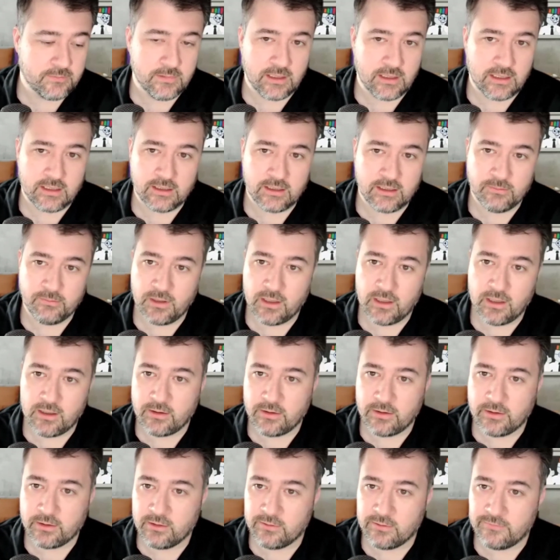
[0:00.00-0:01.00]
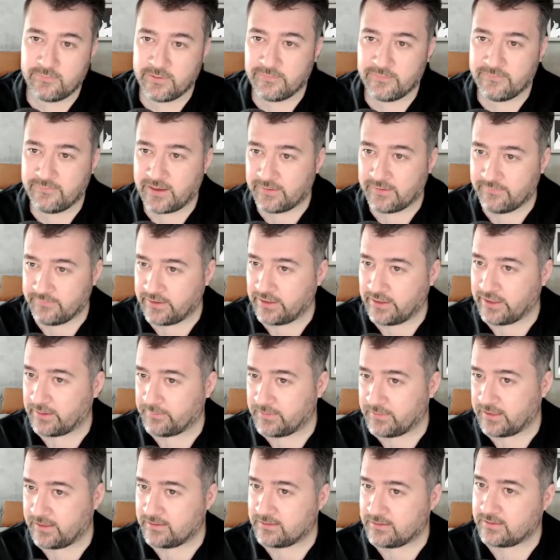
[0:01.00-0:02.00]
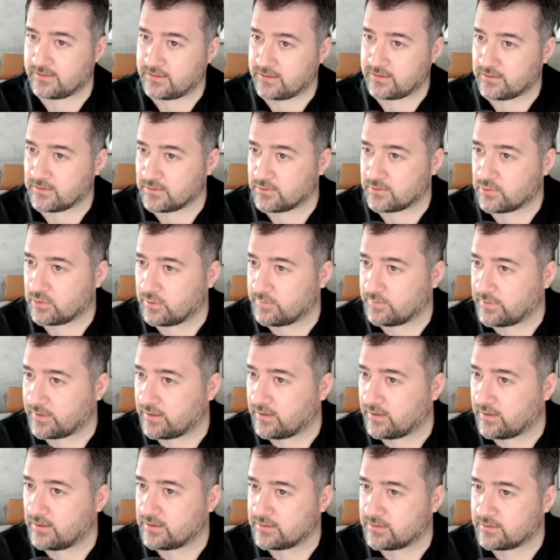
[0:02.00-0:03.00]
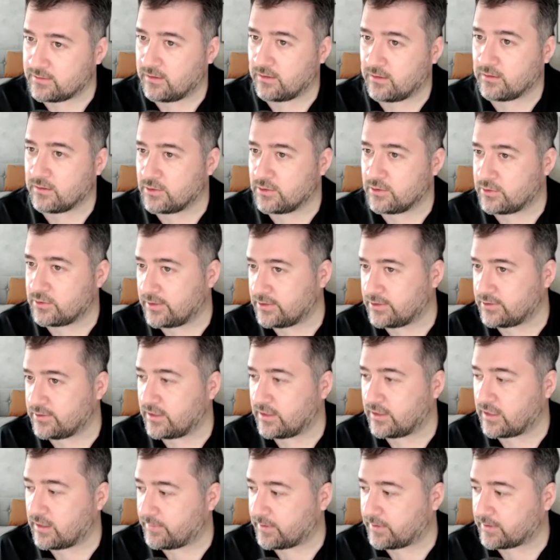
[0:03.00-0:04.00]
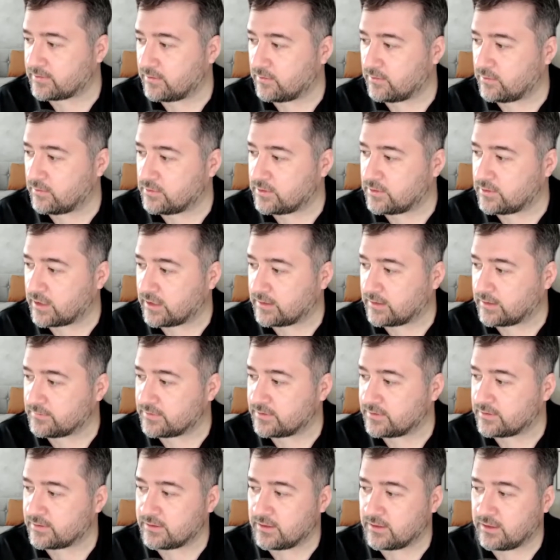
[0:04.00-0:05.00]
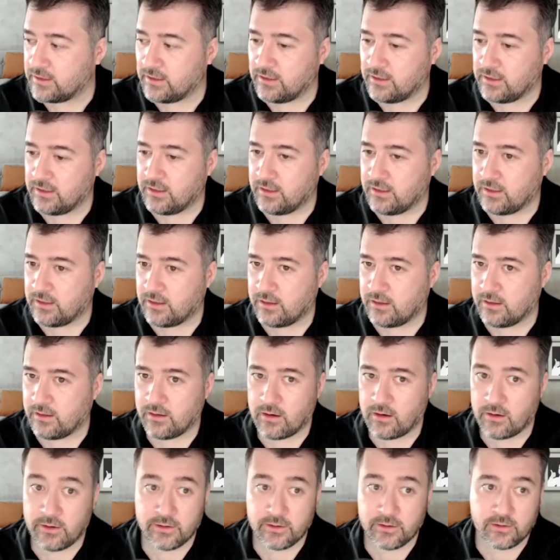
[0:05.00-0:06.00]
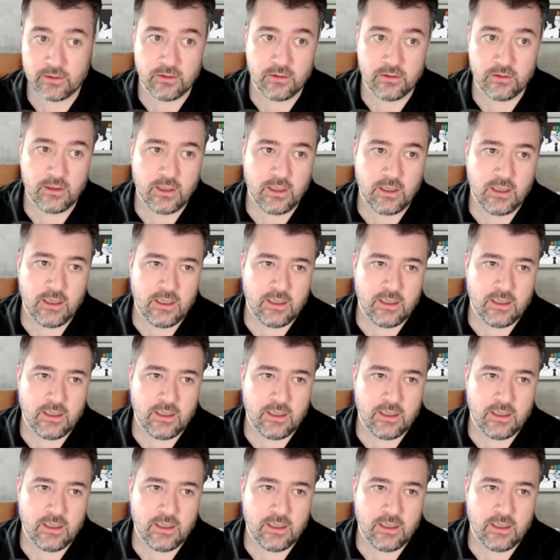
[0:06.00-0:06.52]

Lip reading: blog article for the 5 key updates to the ControlUp Analyze Logon Duration, AppX load times article.